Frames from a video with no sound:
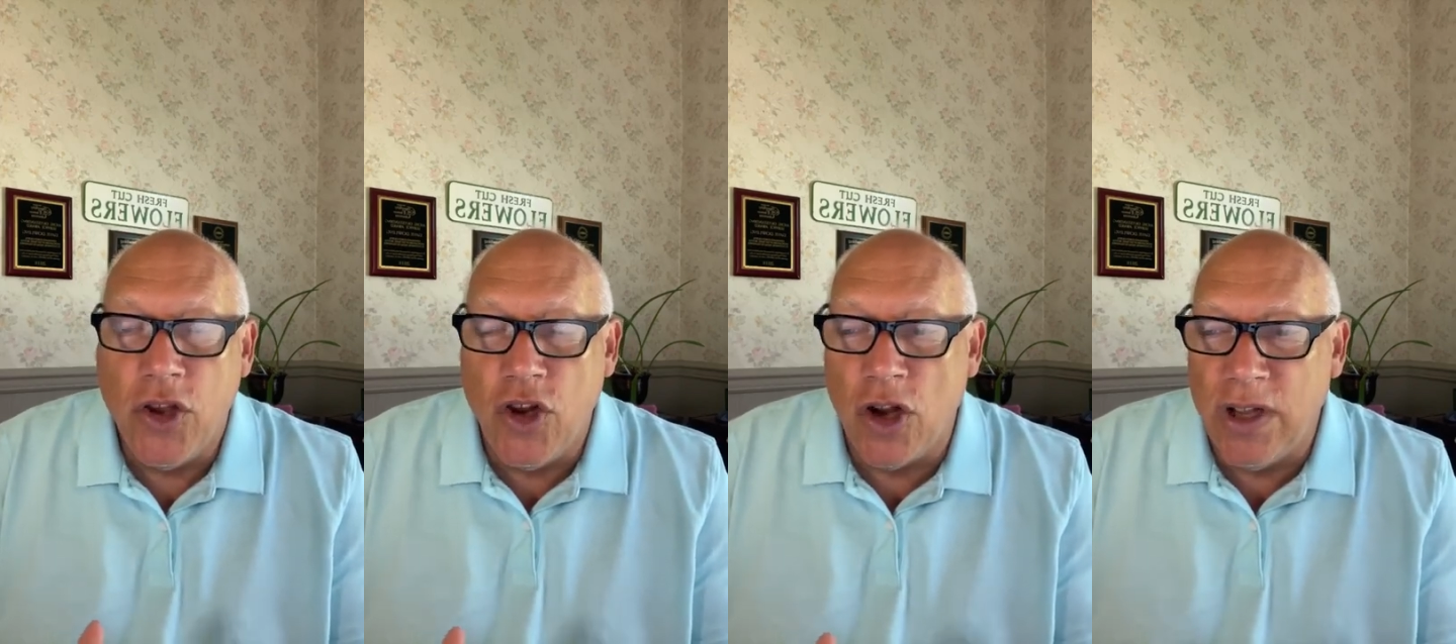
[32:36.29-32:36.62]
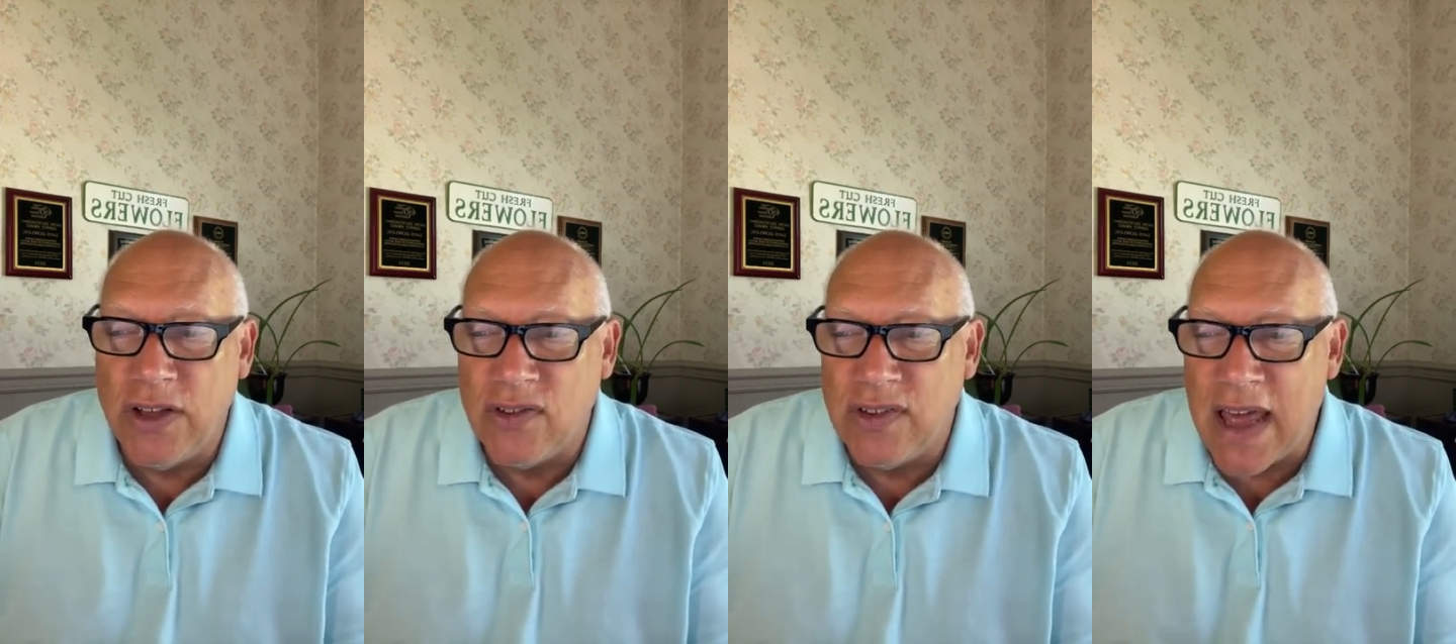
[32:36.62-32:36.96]
You
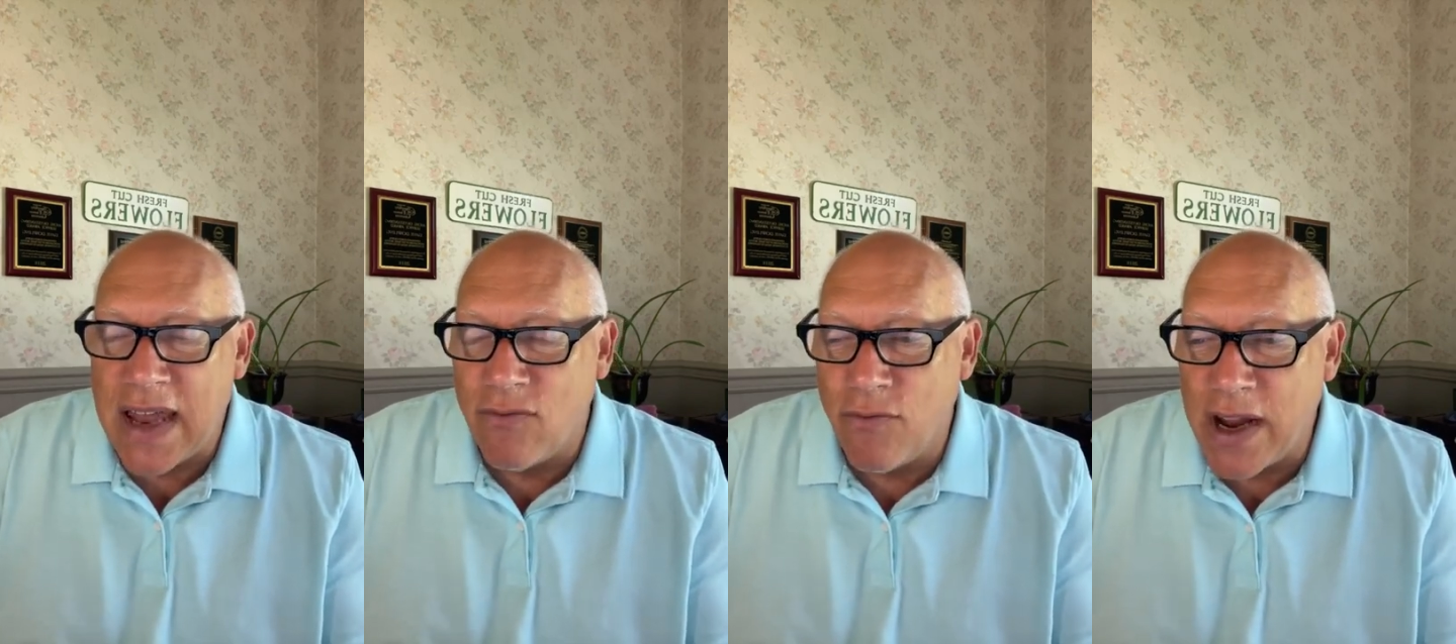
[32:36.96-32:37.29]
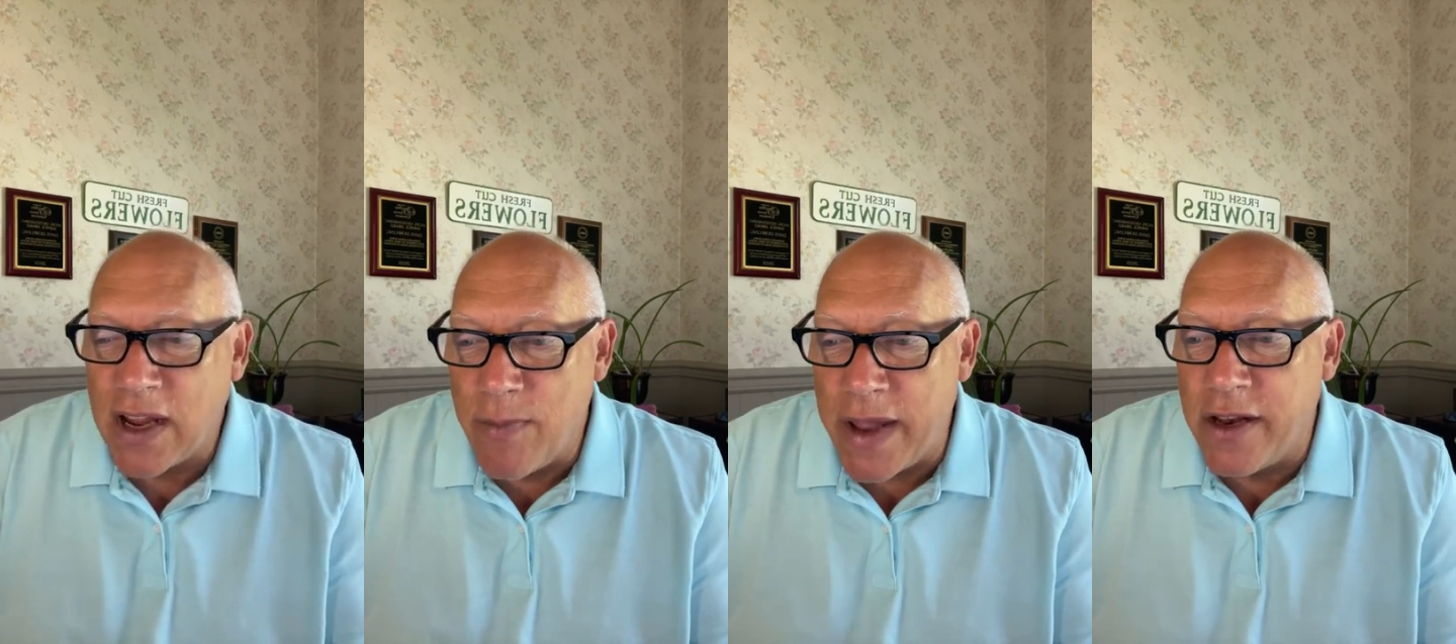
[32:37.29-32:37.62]
don't. It's not
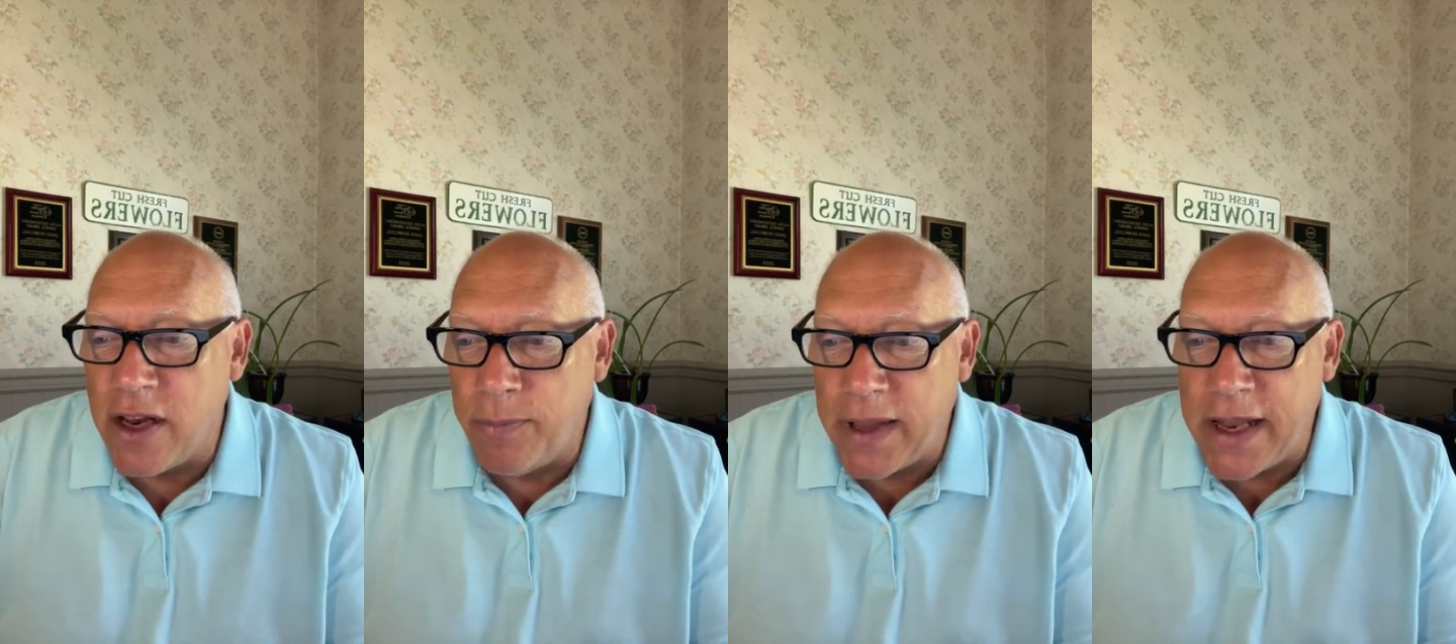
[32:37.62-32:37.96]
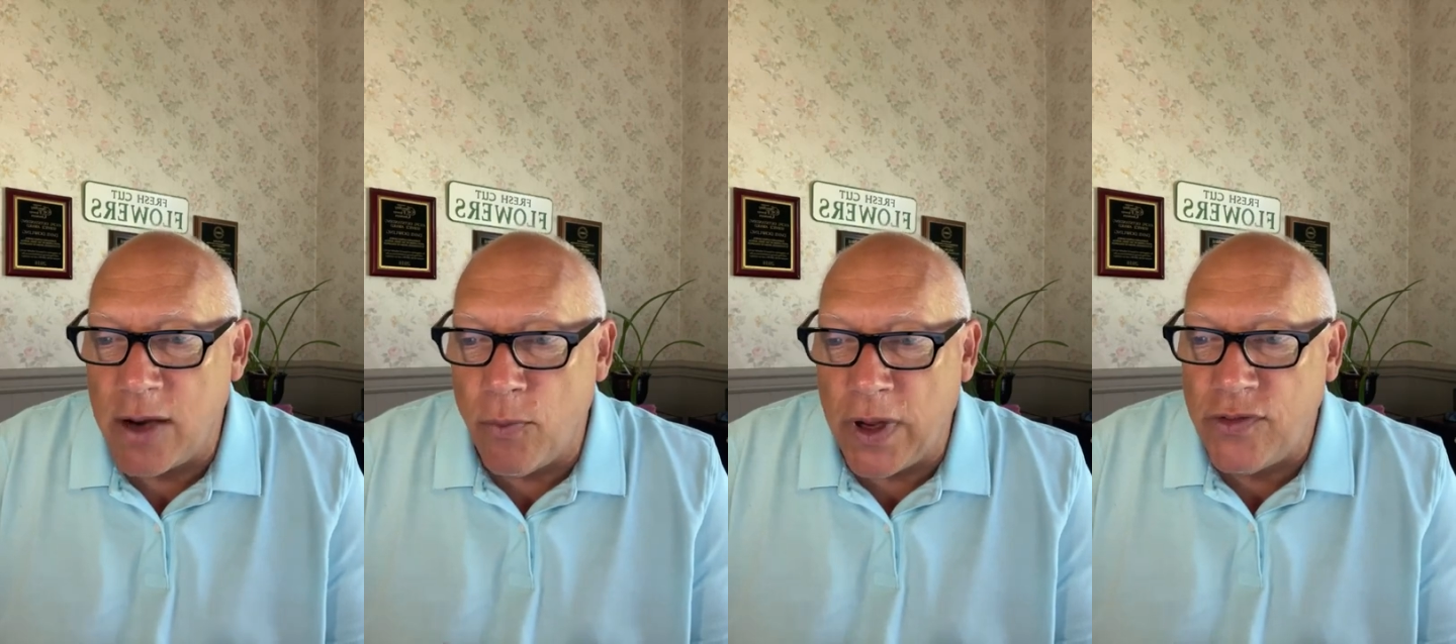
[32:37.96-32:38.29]
recommended to
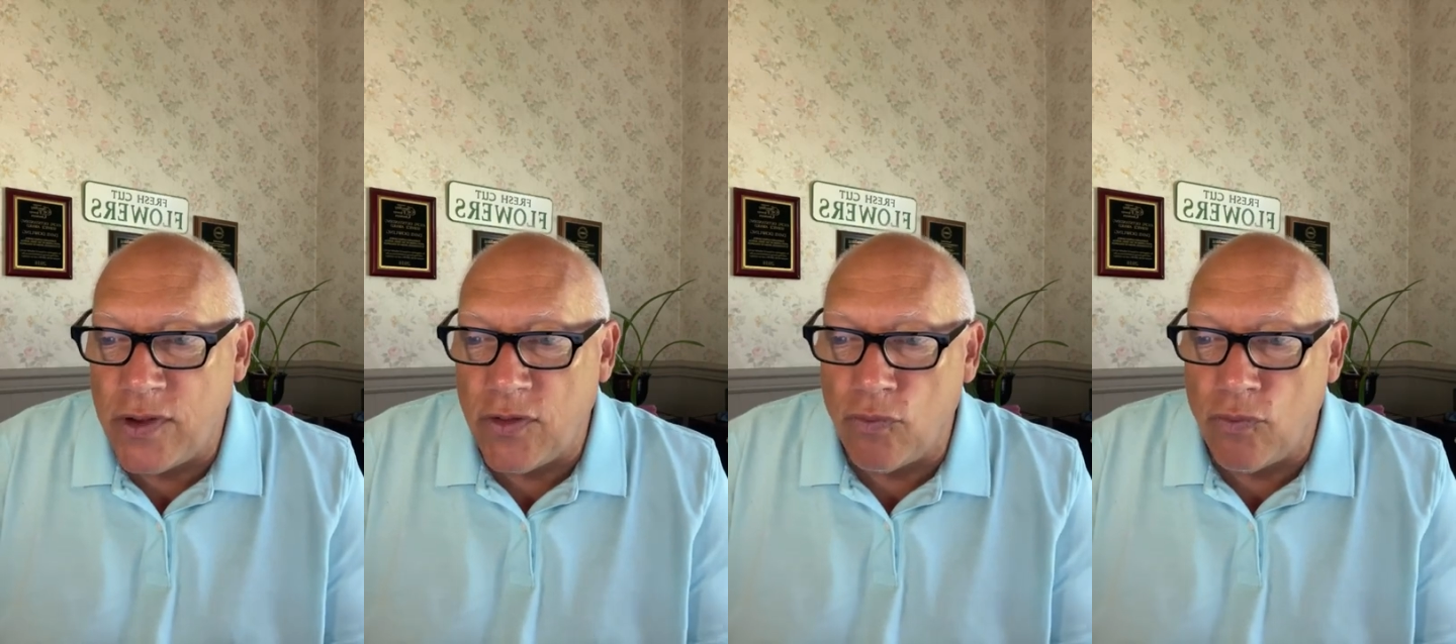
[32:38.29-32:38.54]
plant them once